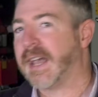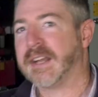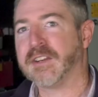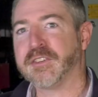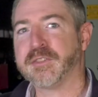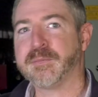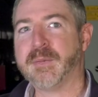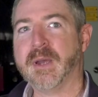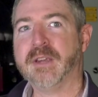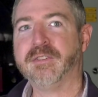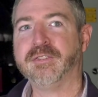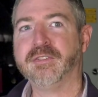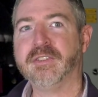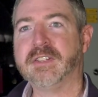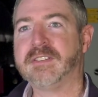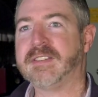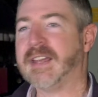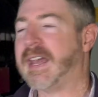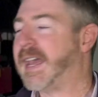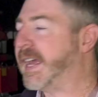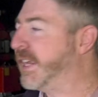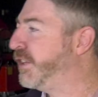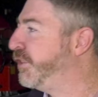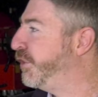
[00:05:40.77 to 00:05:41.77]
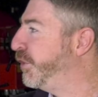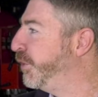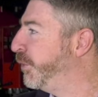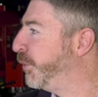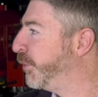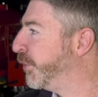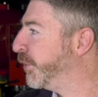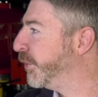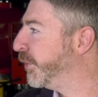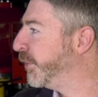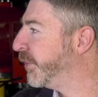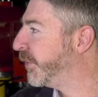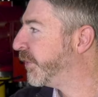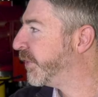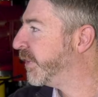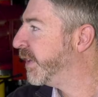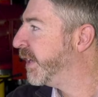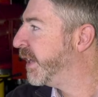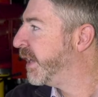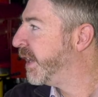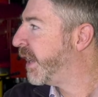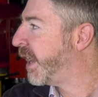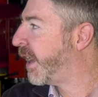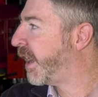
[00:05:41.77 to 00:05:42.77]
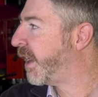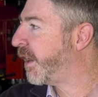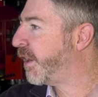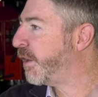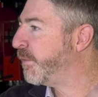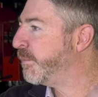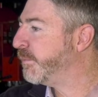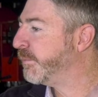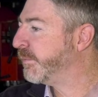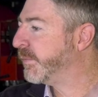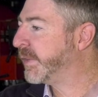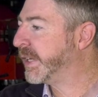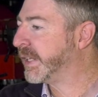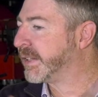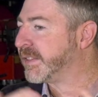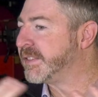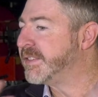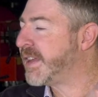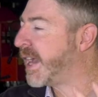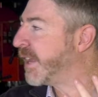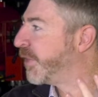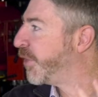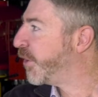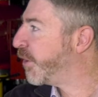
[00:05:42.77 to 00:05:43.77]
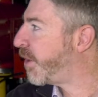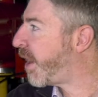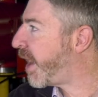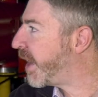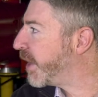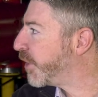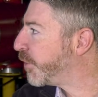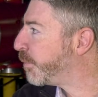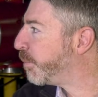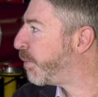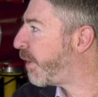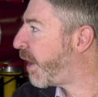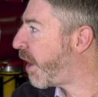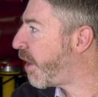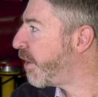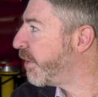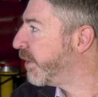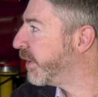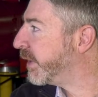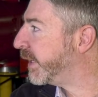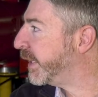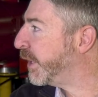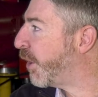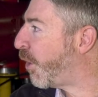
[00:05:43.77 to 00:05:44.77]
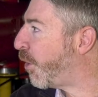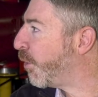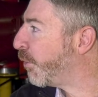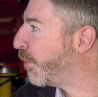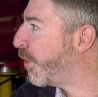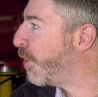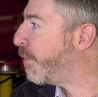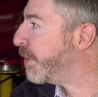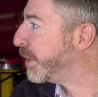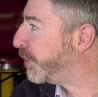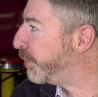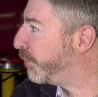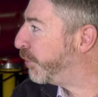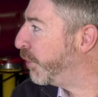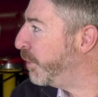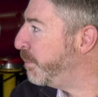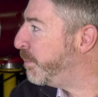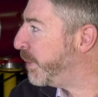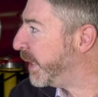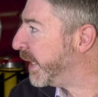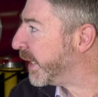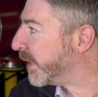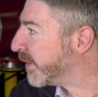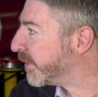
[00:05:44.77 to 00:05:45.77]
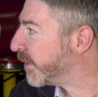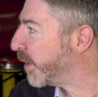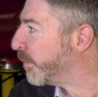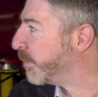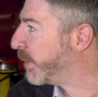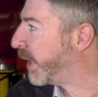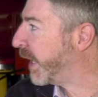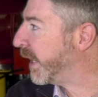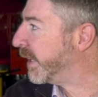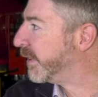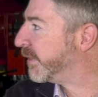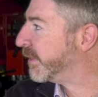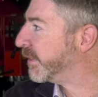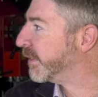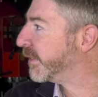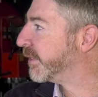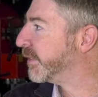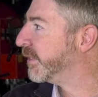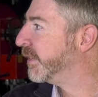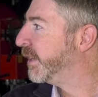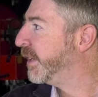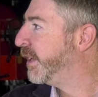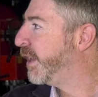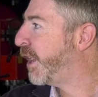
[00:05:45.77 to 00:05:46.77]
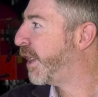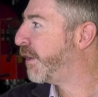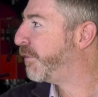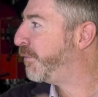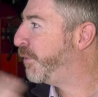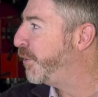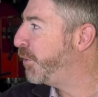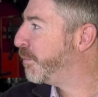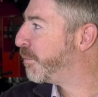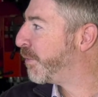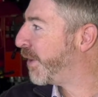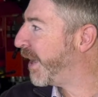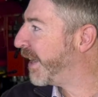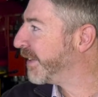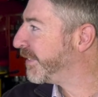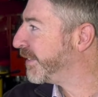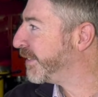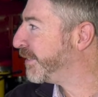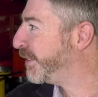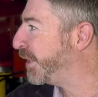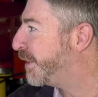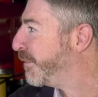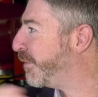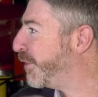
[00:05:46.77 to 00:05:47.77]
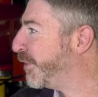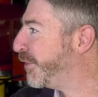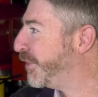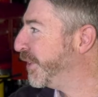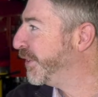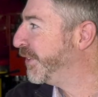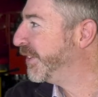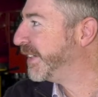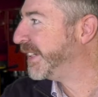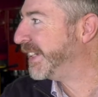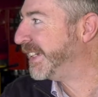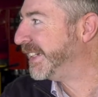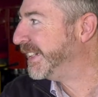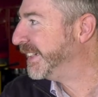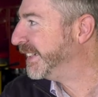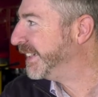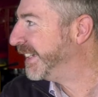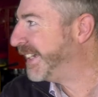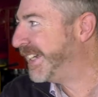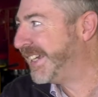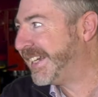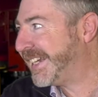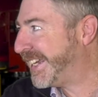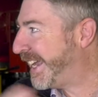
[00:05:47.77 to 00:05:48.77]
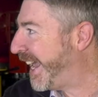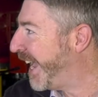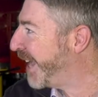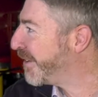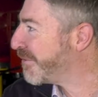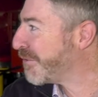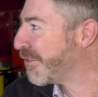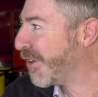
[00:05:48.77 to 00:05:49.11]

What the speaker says: And especially to end users, it's not their highest priority, mm. although it should be in some cases. Mm-hmm. A food processing facility, it can't